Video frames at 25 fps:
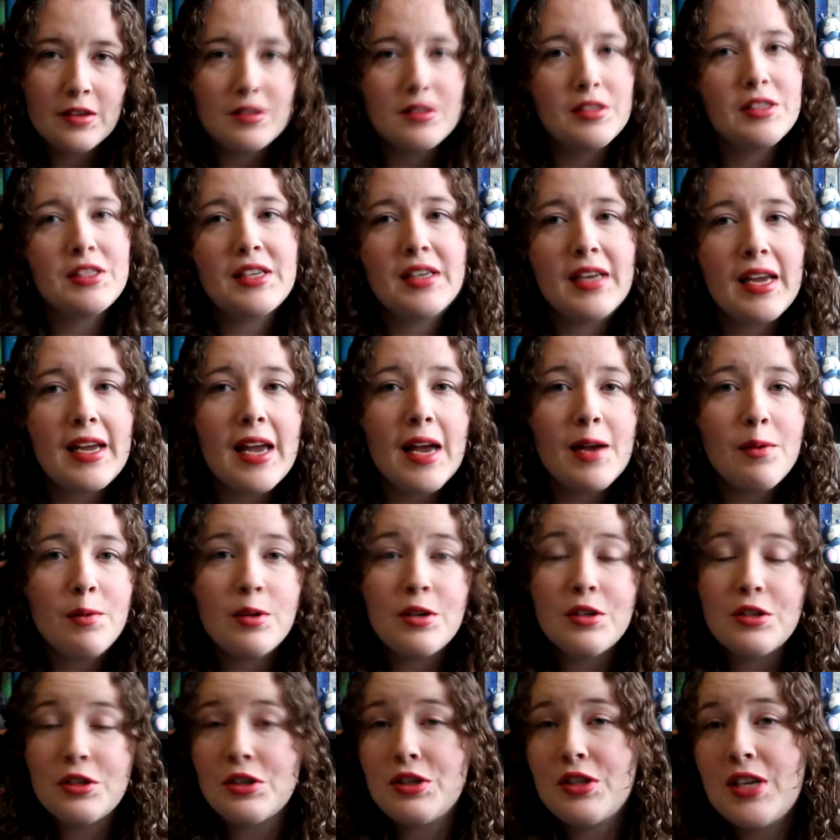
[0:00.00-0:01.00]
So today I
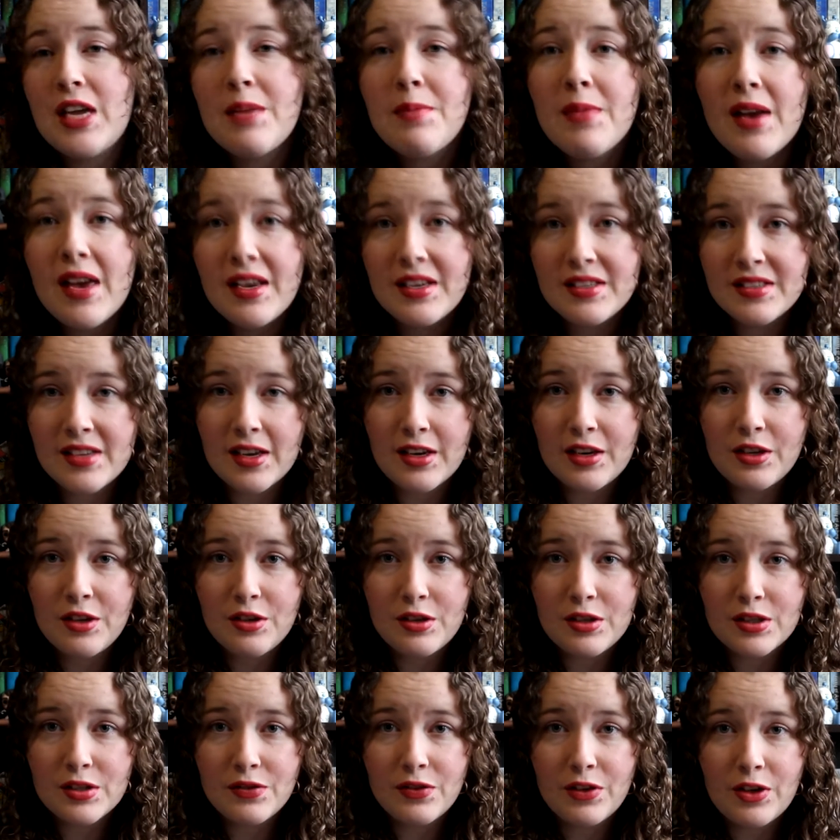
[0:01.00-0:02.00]
wanted to share my exciting
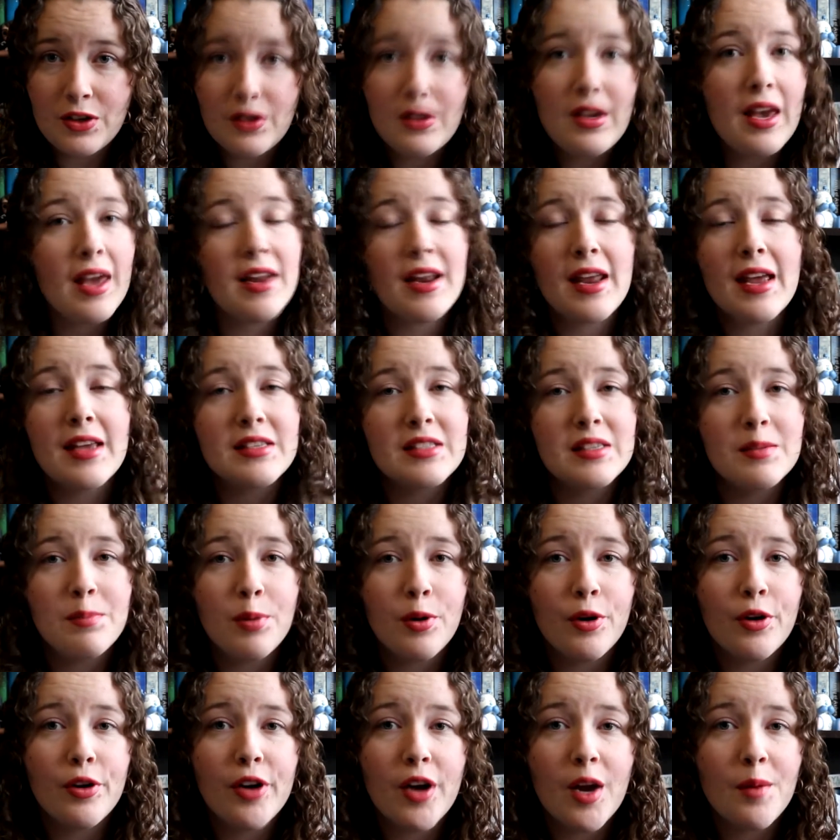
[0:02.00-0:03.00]
news for you, and as the
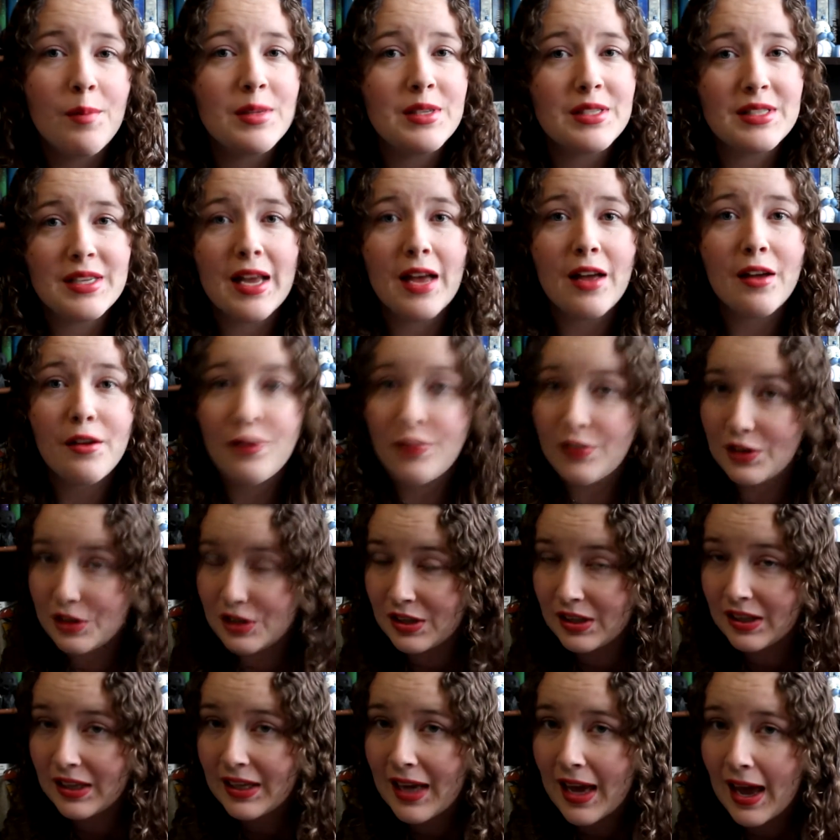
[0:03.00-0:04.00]
program is now
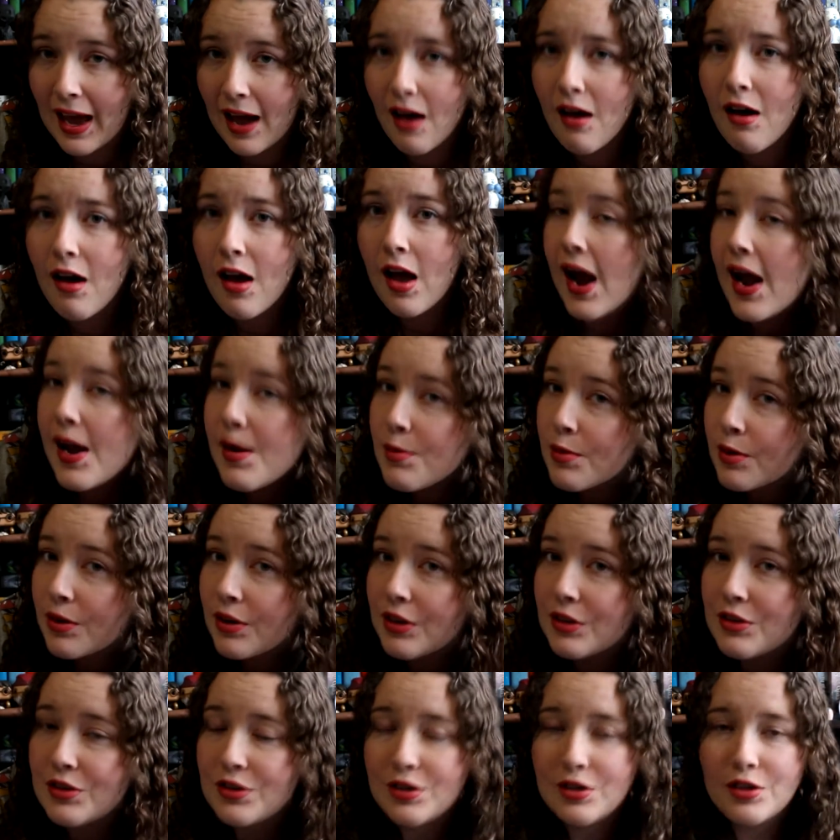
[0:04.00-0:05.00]
officially out, I
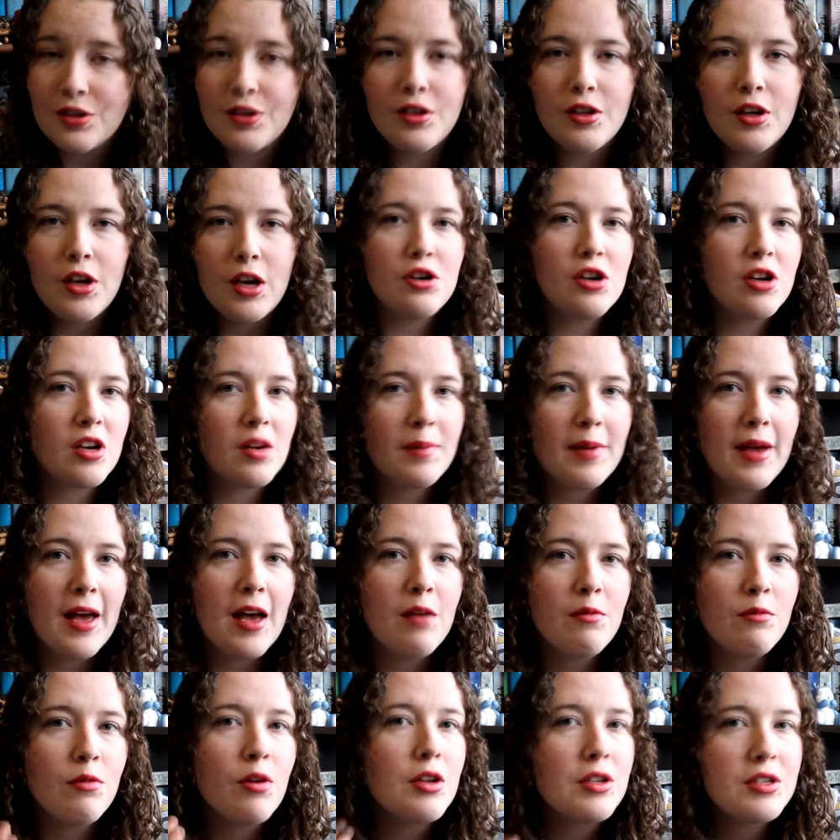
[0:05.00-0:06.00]
wanted to talk
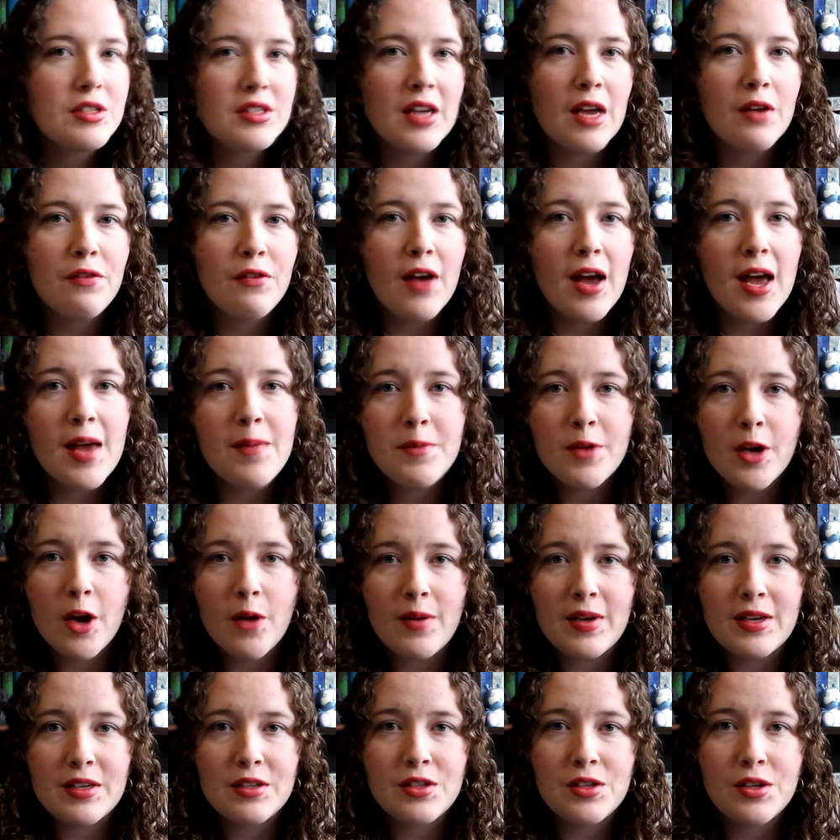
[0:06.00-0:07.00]
about what stuff I'm
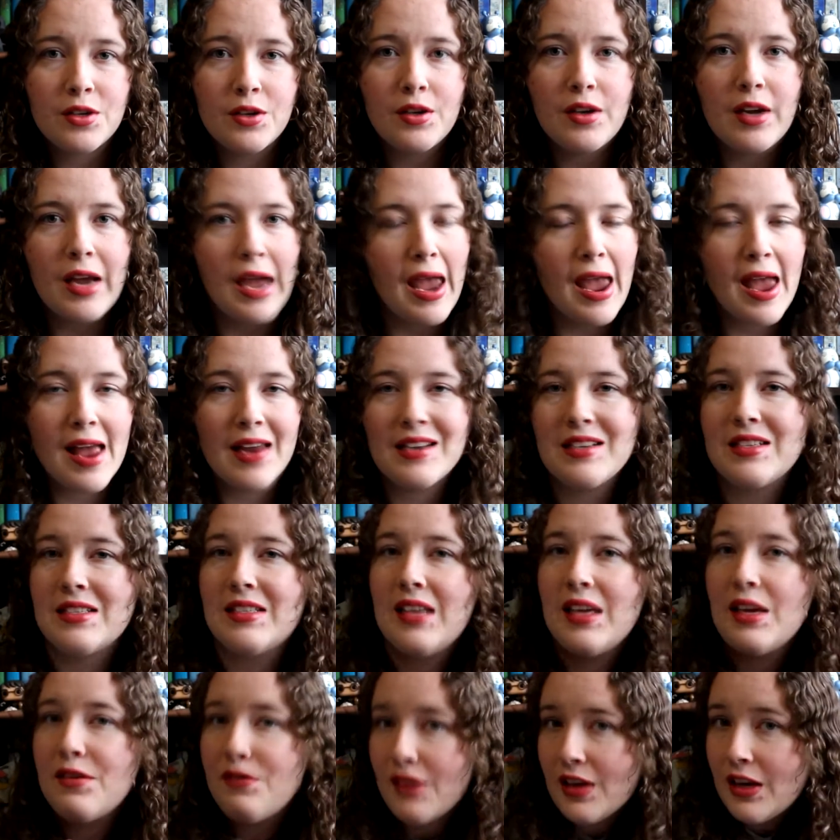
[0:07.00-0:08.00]
going to and
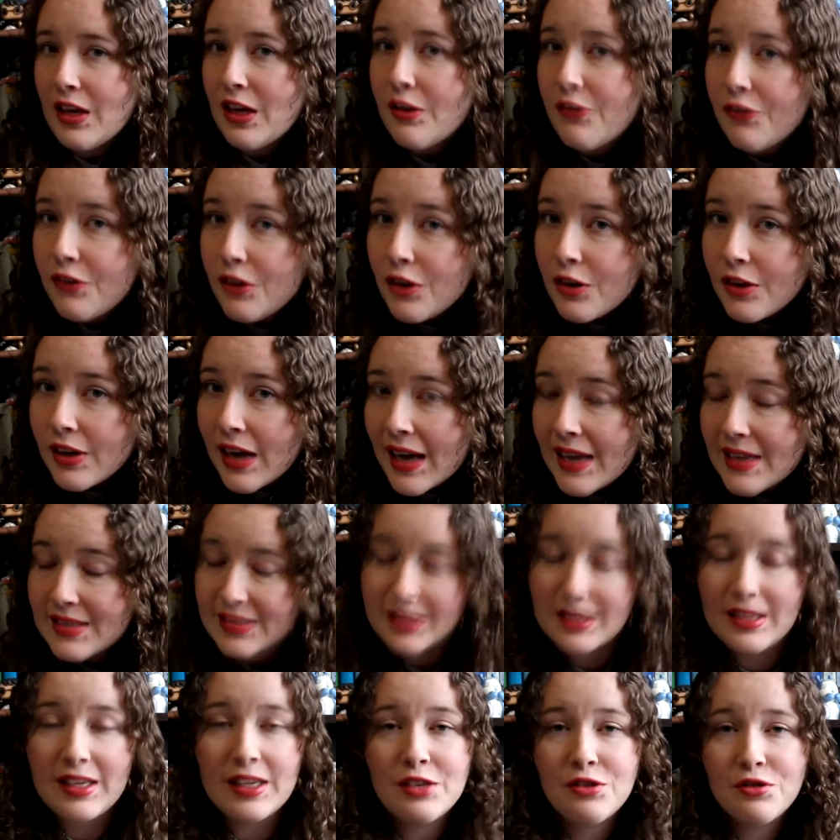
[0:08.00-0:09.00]
see if any of you
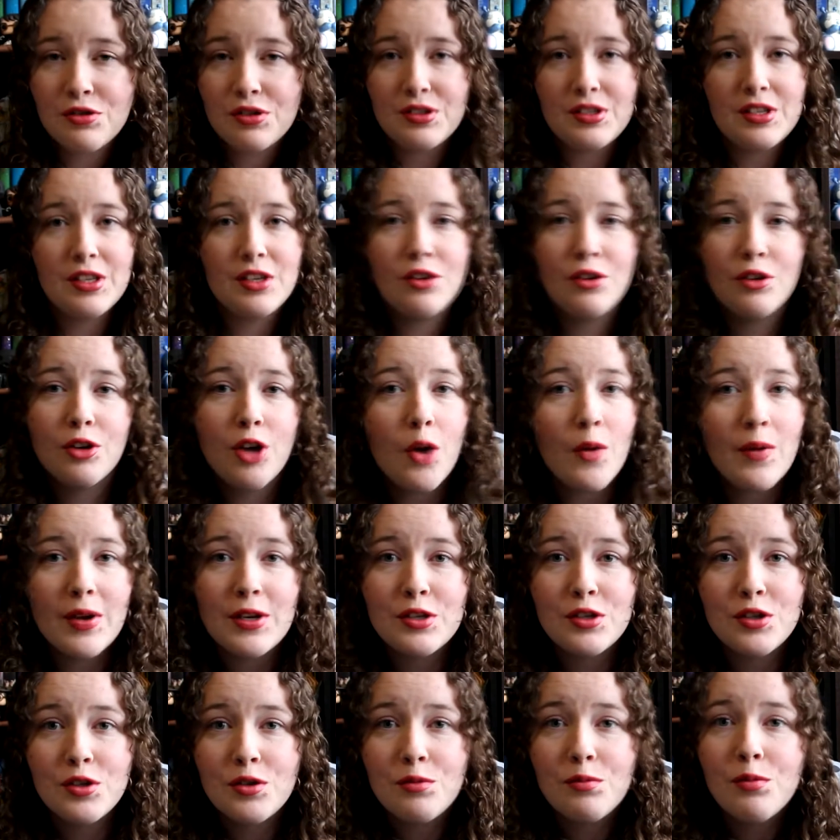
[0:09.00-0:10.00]
guys are interested or
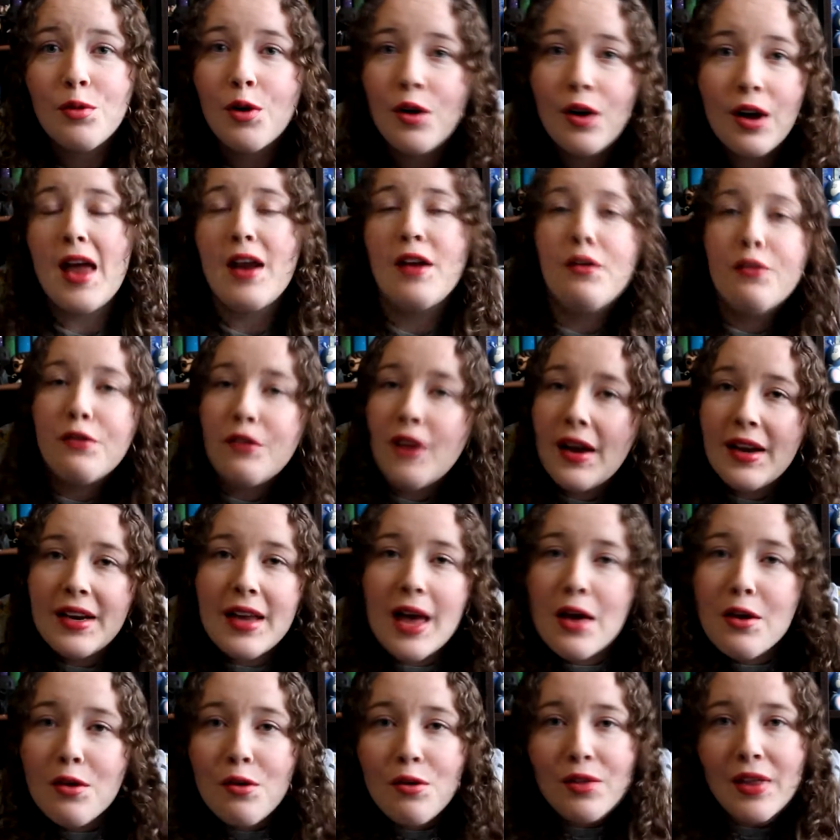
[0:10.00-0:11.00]
going to what and find
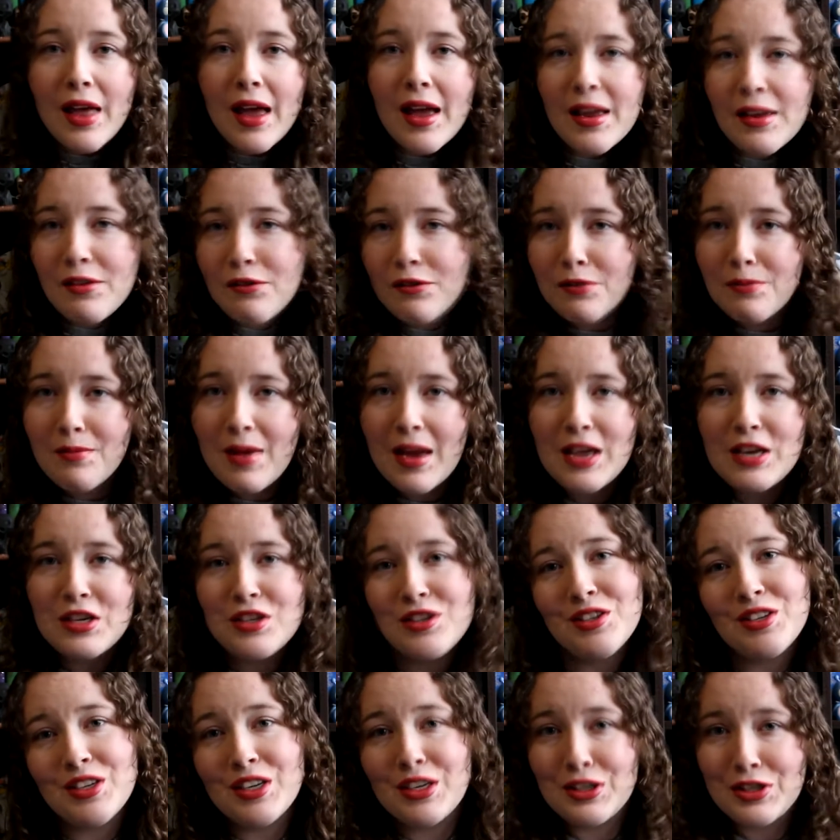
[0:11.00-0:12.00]
out all that
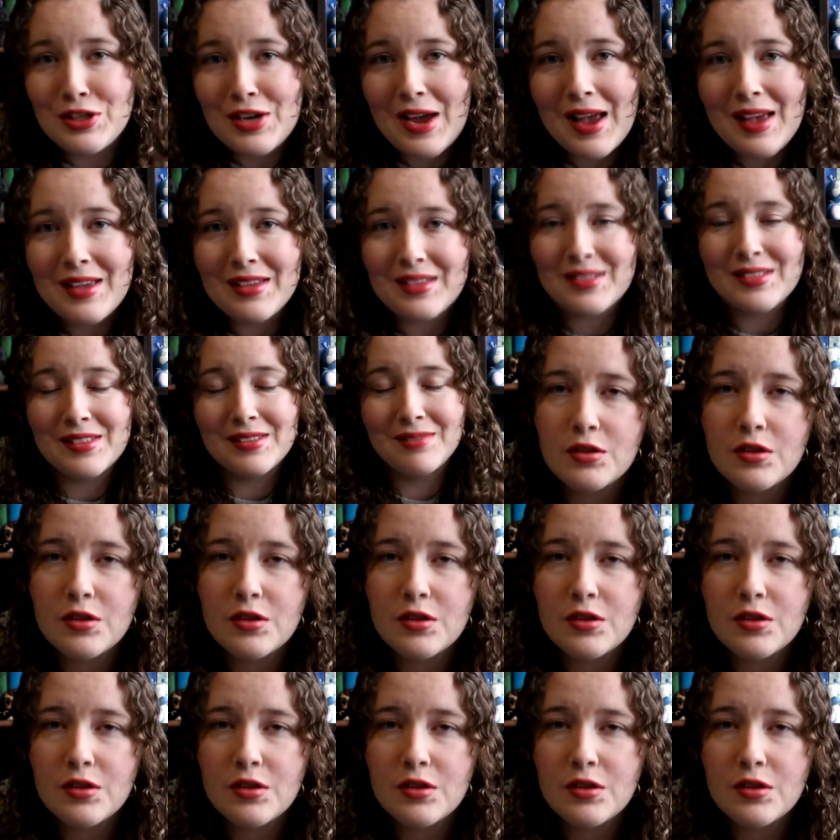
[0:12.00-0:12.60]
information and jazz.